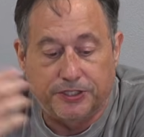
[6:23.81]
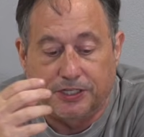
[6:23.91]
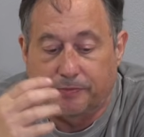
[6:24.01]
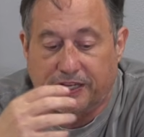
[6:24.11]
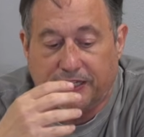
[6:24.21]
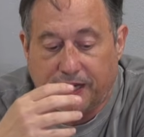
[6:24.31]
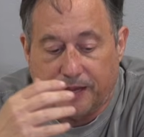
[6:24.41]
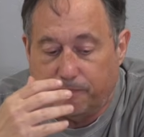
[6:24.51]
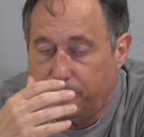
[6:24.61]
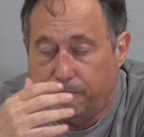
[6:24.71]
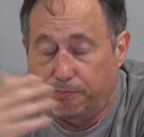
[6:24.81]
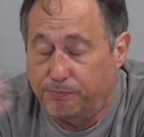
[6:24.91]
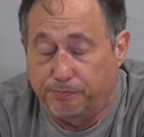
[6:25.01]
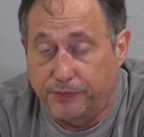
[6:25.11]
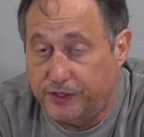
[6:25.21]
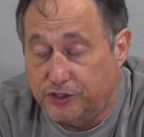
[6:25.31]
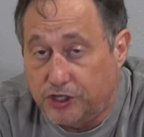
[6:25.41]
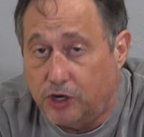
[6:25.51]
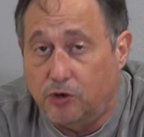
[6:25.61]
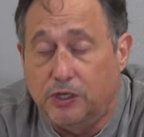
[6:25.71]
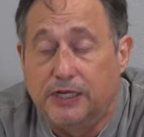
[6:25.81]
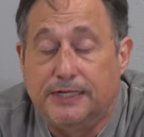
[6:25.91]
going to be in the dough.